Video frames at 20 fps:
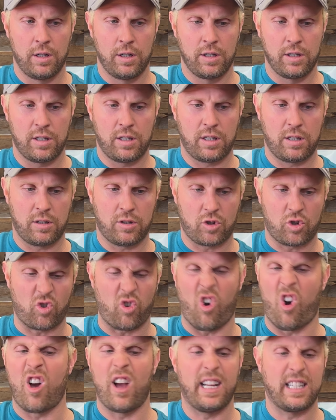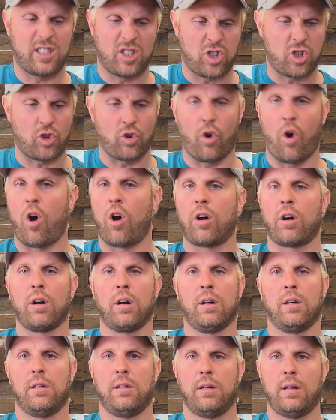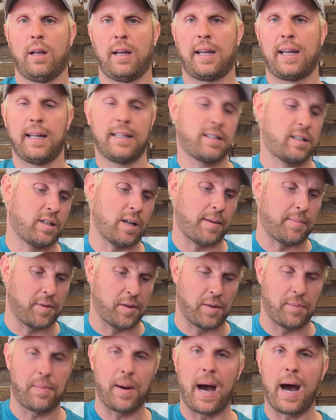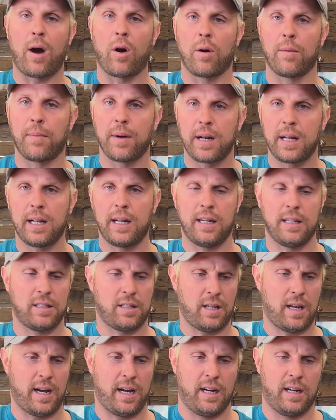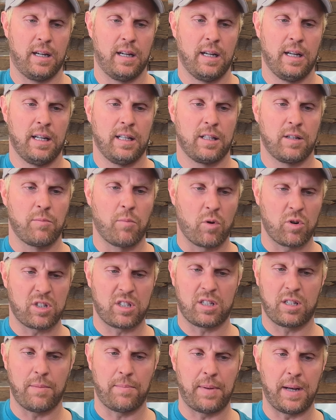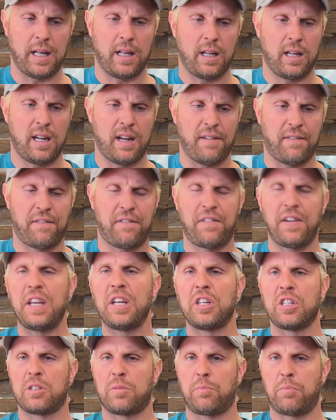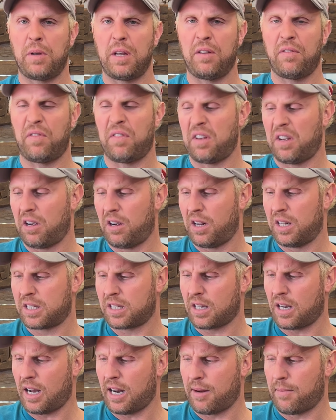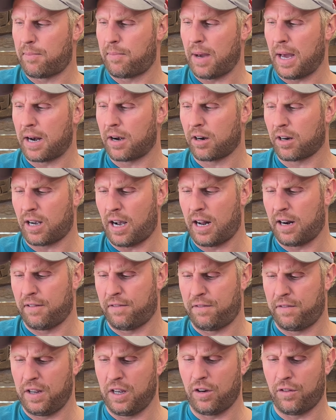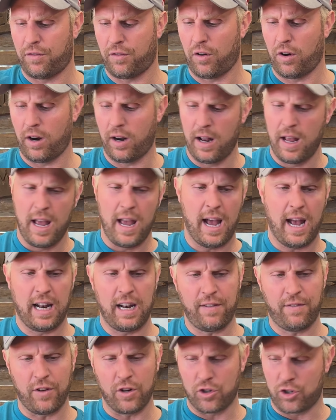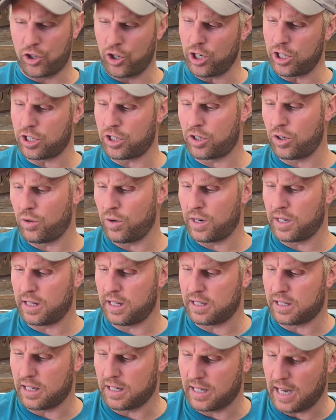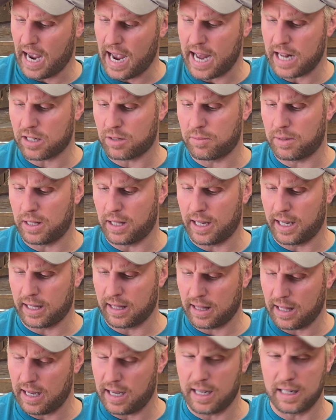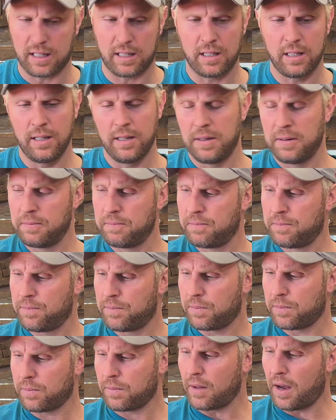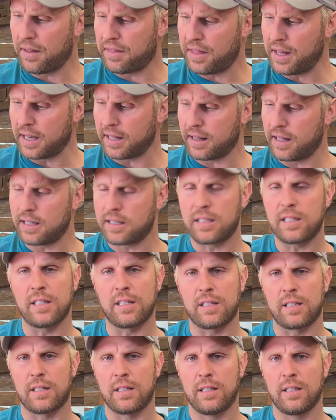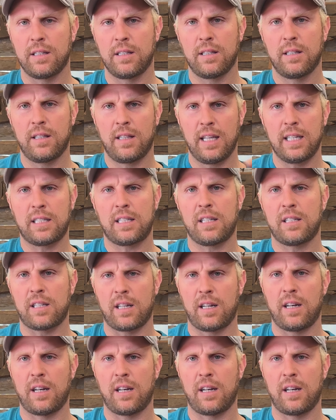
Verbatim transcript: strong. It's stronger. Like it's double the power, but it is like more stability. It feels beefier. It's got a better kind of feel for it. And if you're just doing this attachment like this, I think this is this is a